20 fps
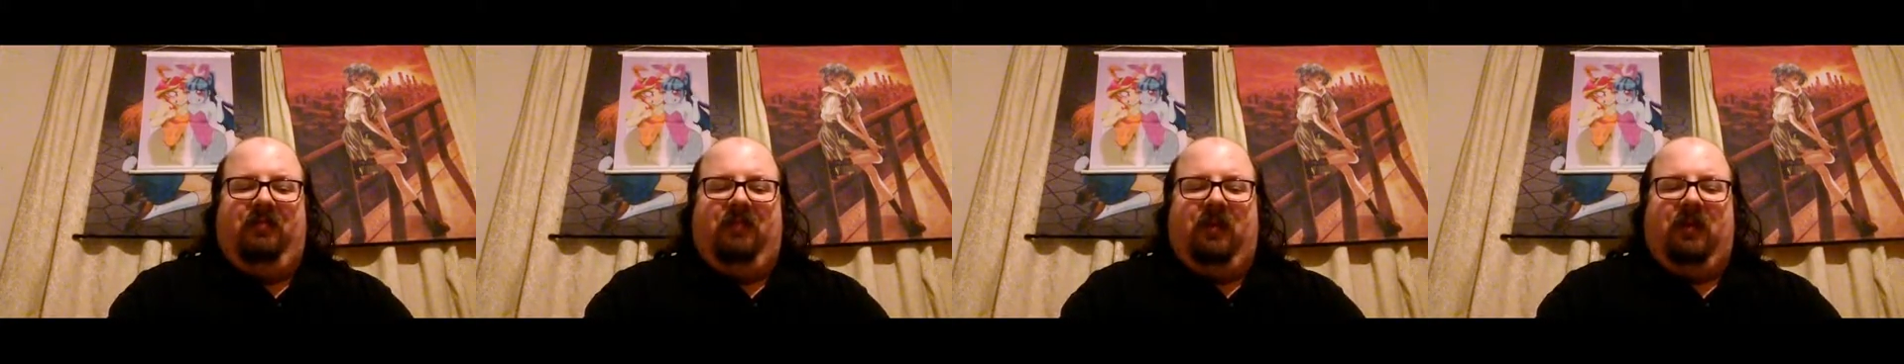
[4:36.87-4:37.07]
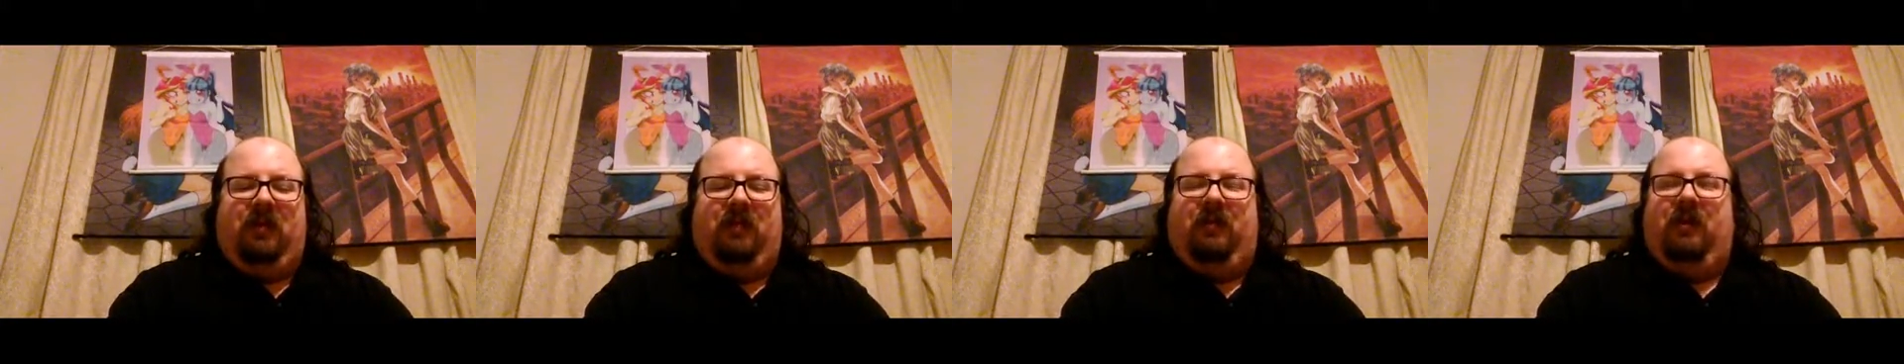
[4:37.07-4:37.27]

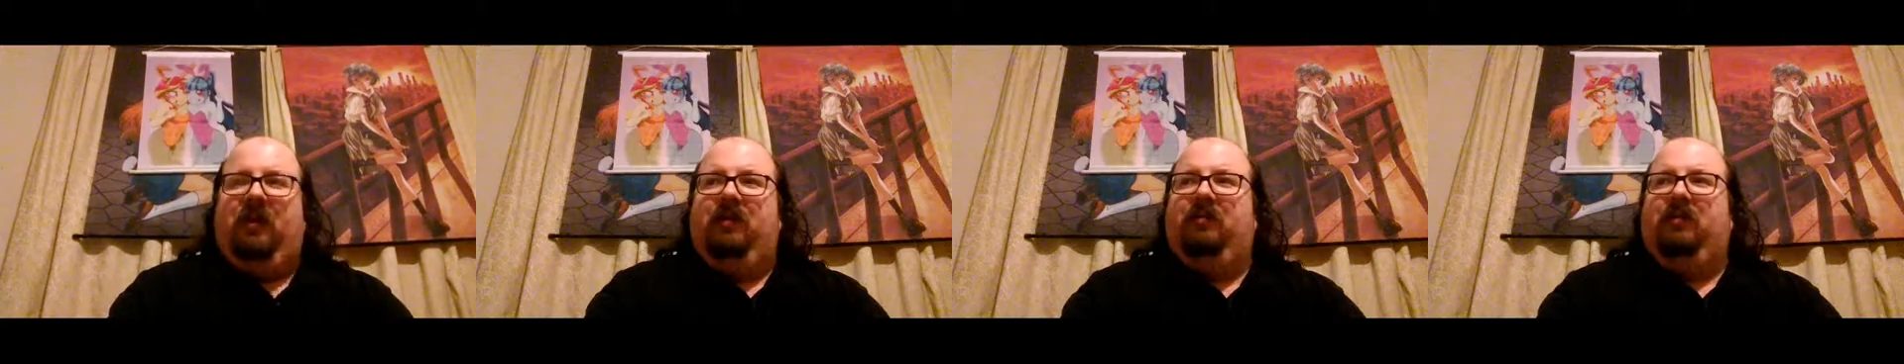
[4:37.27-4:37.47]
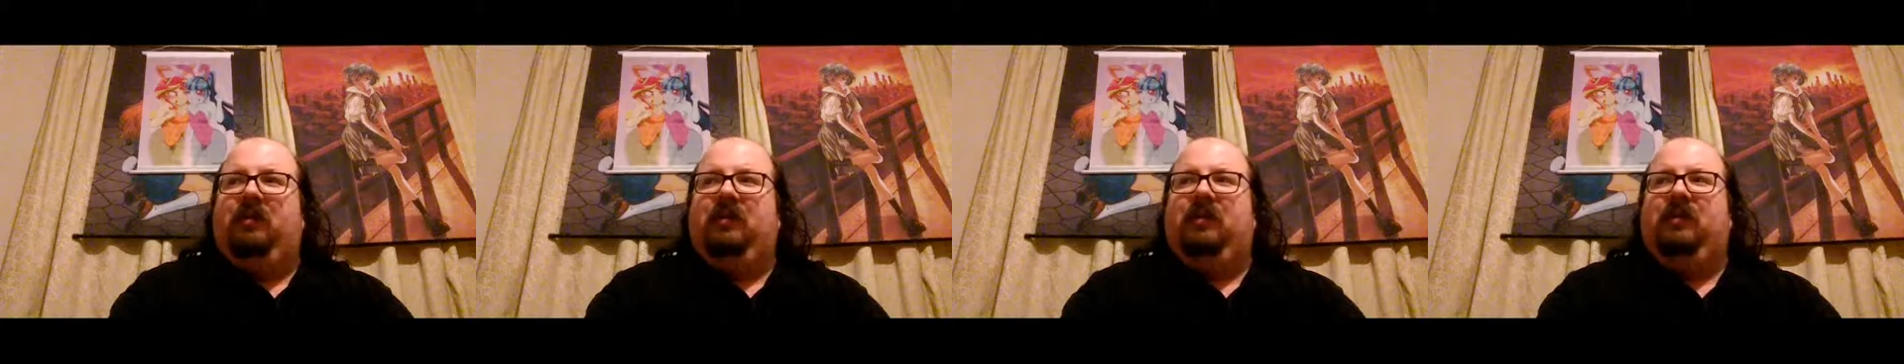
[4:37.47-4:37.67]

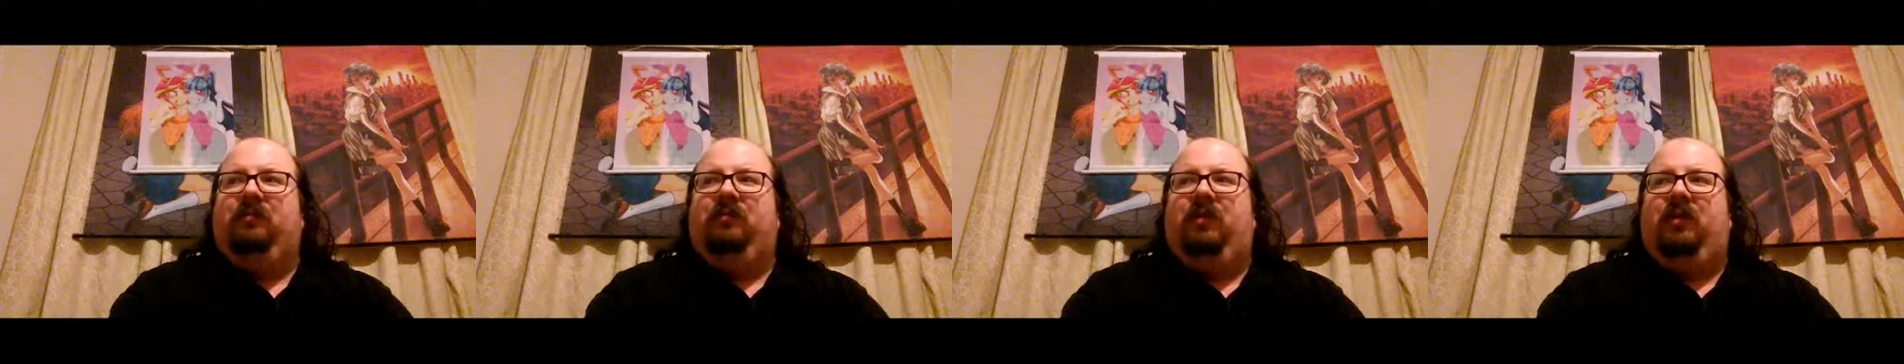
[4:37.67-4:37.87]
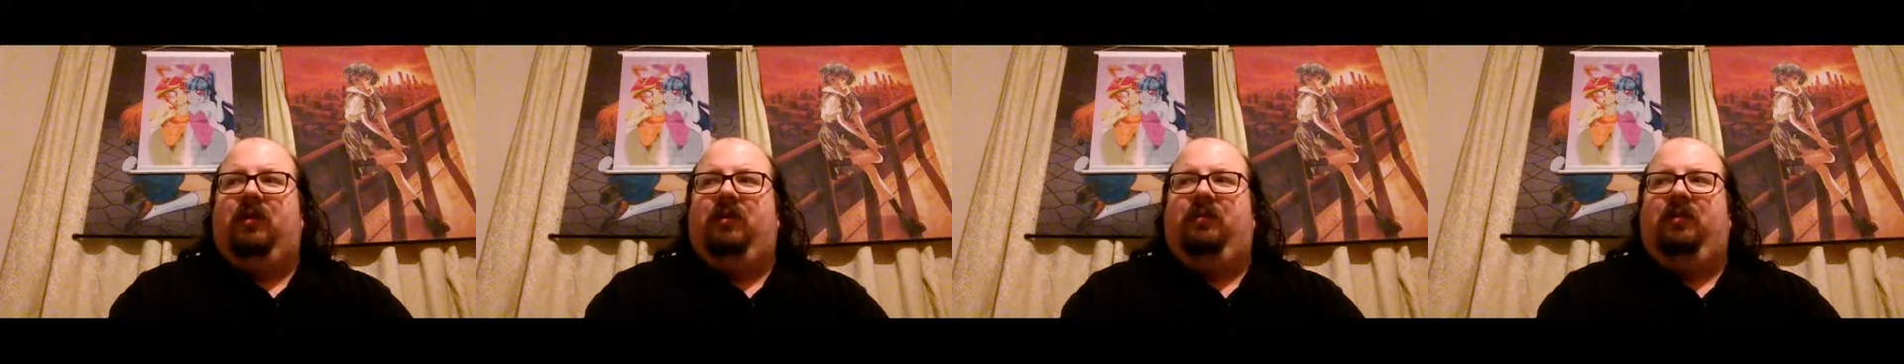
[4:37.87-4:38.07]
Pokemon was
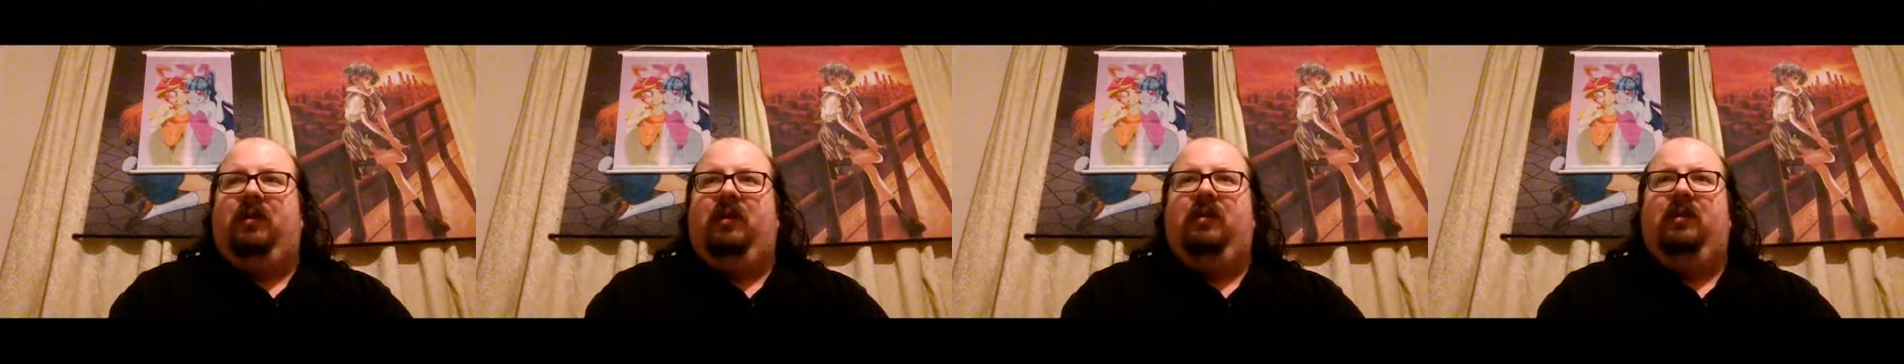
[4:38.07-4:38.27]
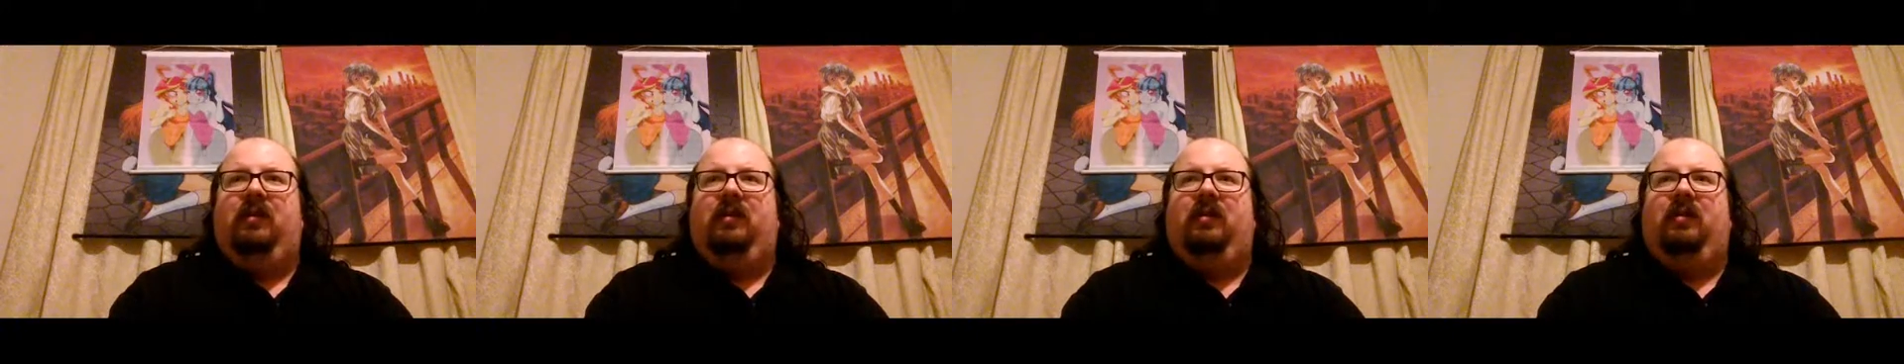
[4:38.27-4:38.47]
very
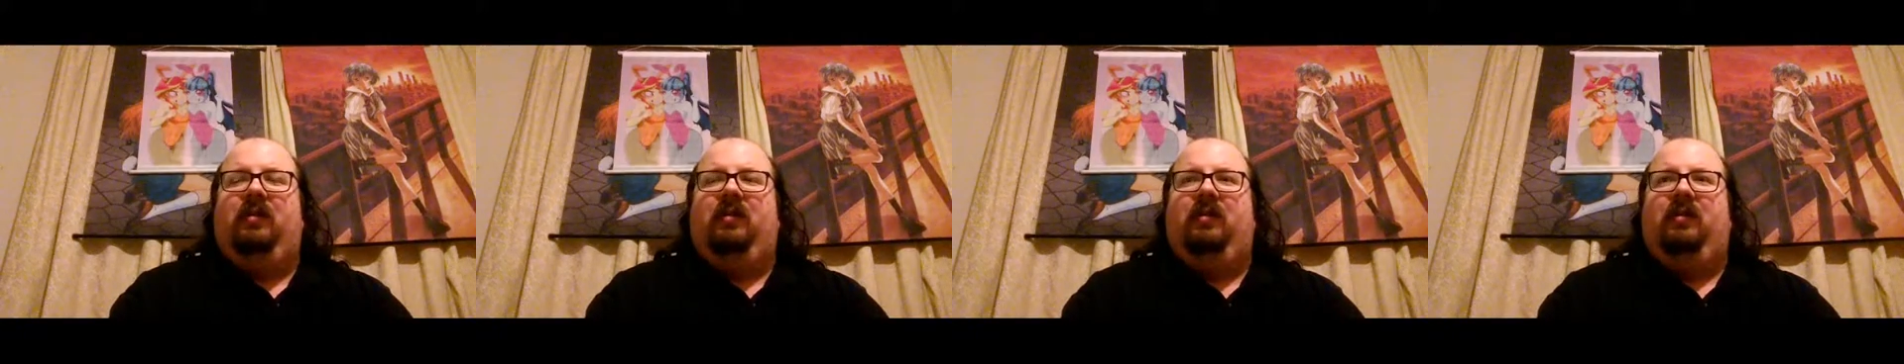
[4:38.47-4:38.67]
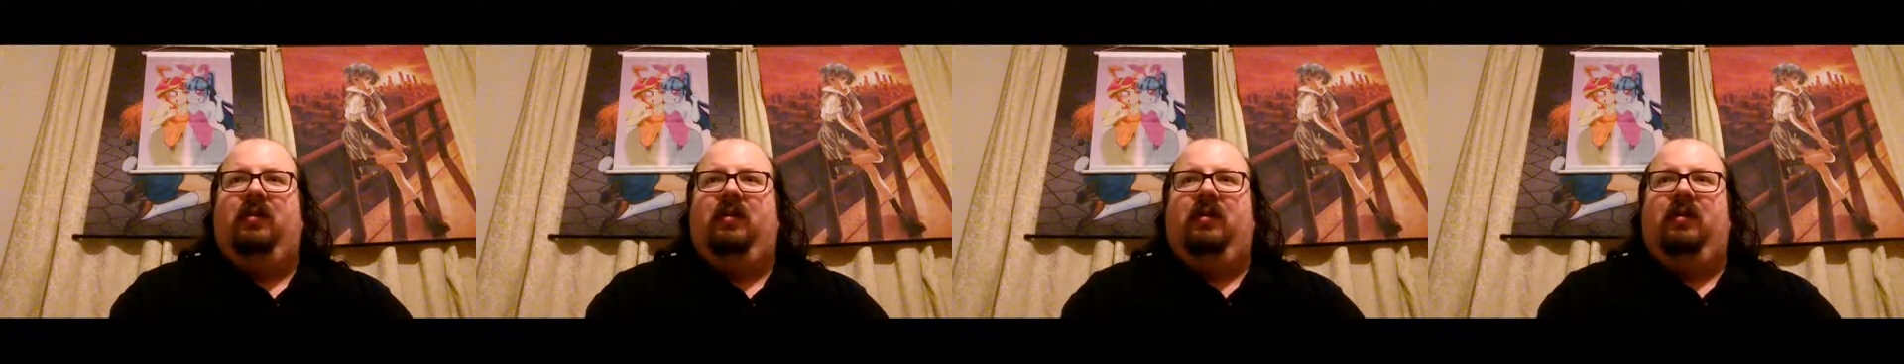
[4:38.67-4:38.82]
fun.